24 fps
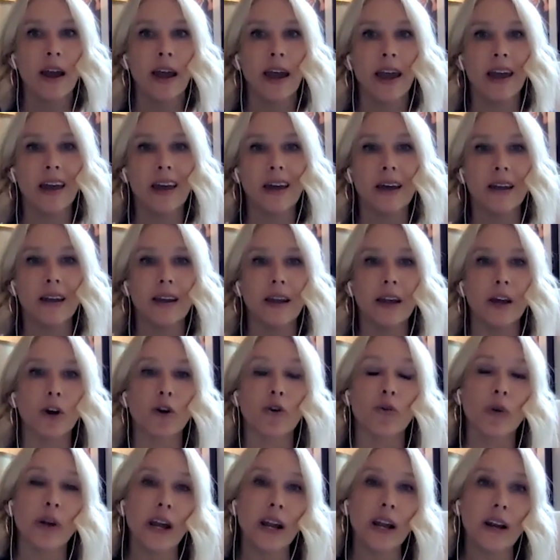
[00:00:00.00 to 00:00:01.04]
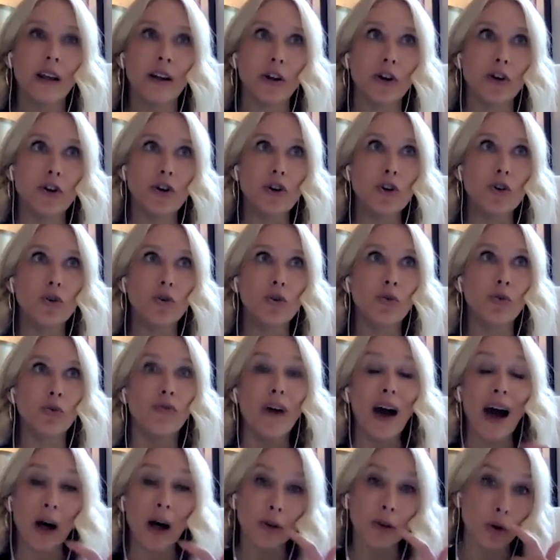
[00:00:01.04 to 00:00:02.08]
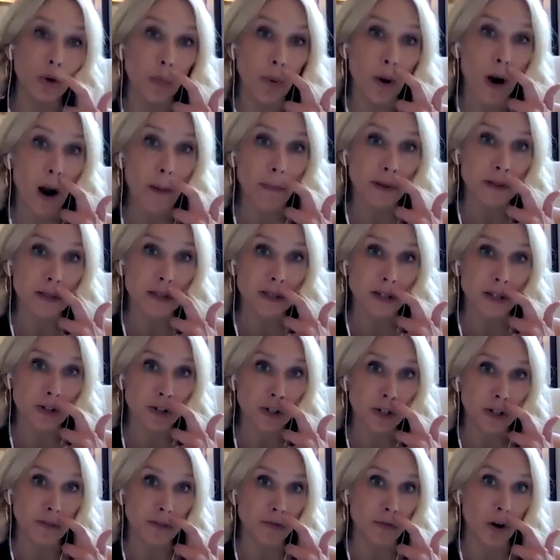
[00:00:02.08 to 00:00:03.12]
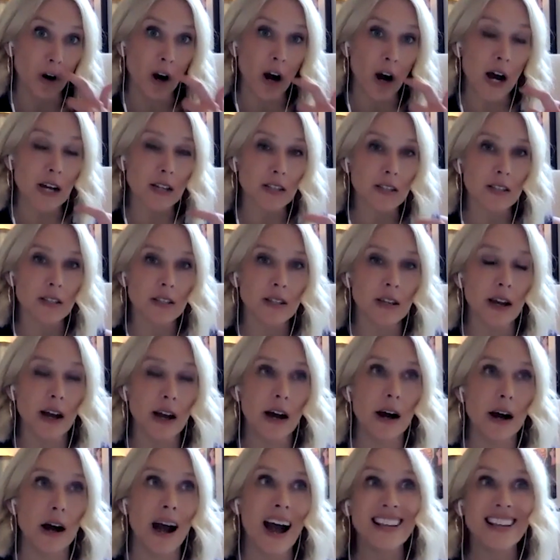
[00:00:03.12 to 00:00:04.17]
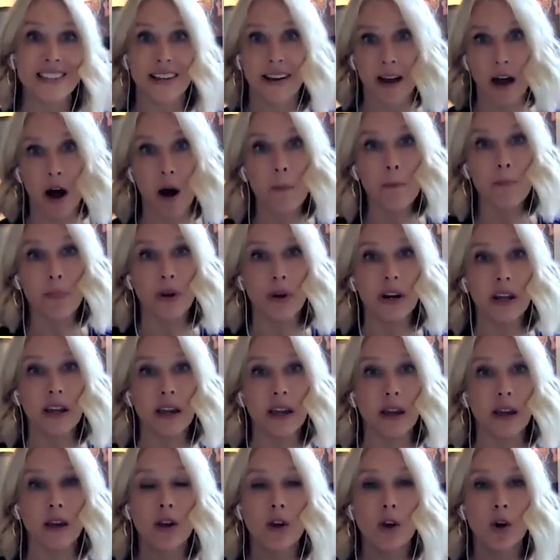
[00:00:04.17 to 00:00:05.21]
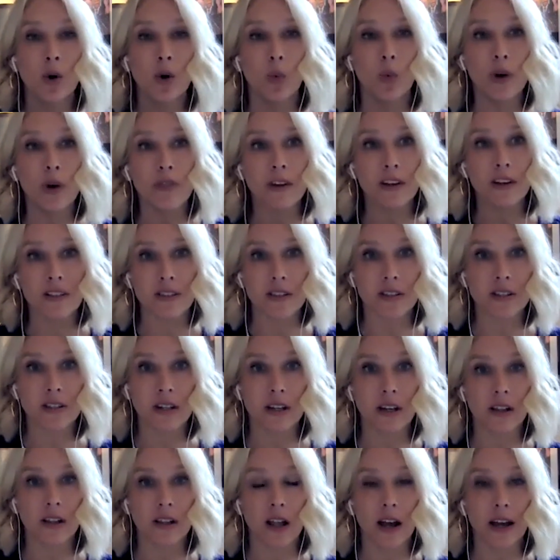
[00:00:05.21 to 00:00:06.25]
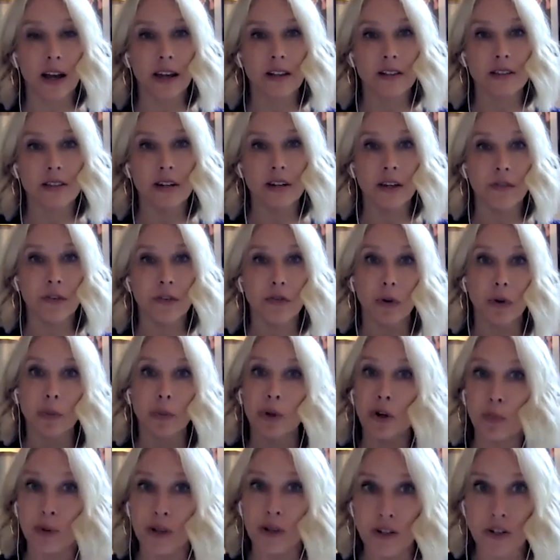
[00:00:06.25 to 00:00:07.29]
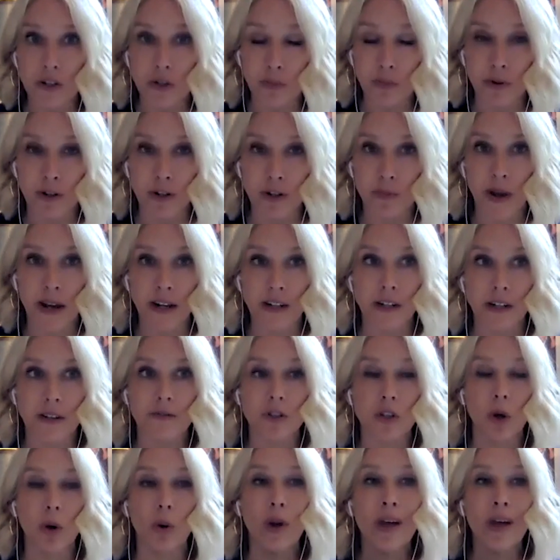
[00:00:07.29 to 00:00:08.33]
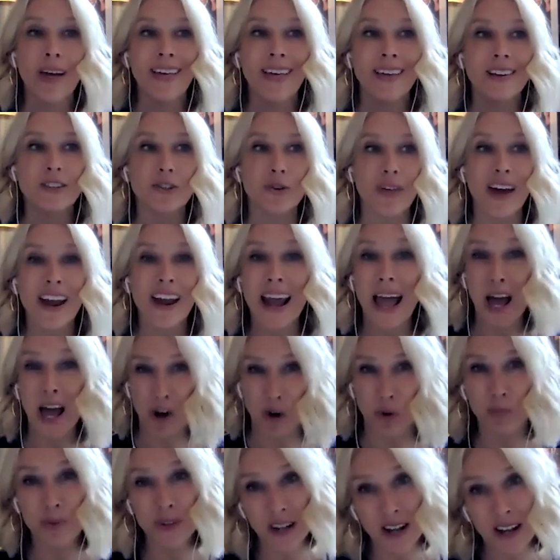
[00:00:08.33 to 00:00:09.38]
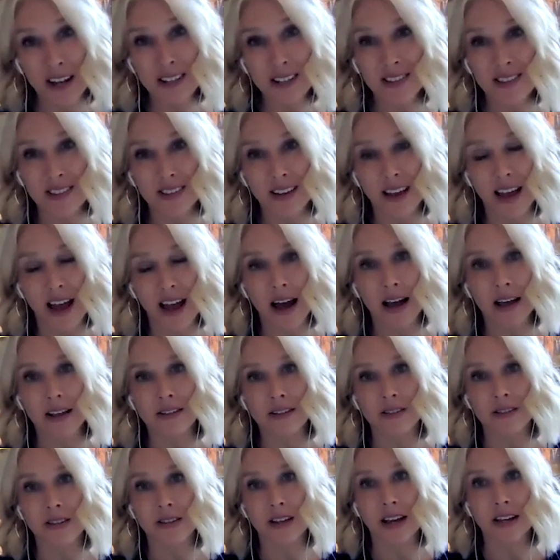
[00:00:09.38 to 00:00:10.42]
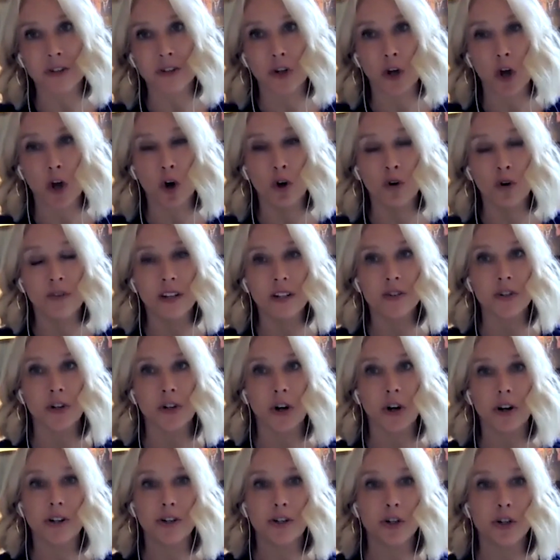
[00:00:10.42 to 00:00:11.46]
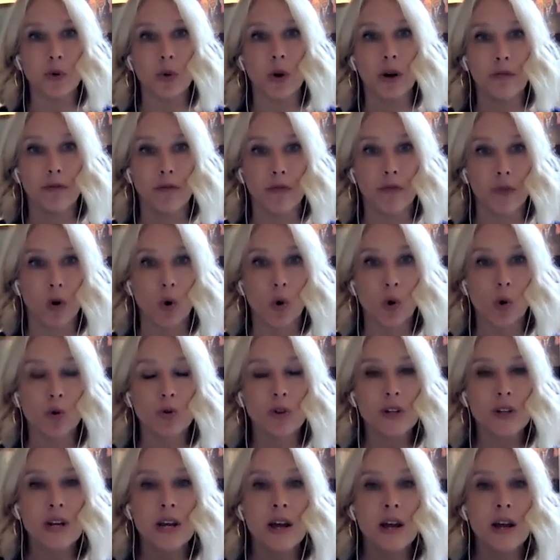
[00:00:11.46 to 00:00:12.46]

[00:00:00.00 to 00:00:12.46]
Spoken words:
And it created a new value proposition for us as a company with existing clients and even from a new business perspective. So that helped us as COVID started to unfold.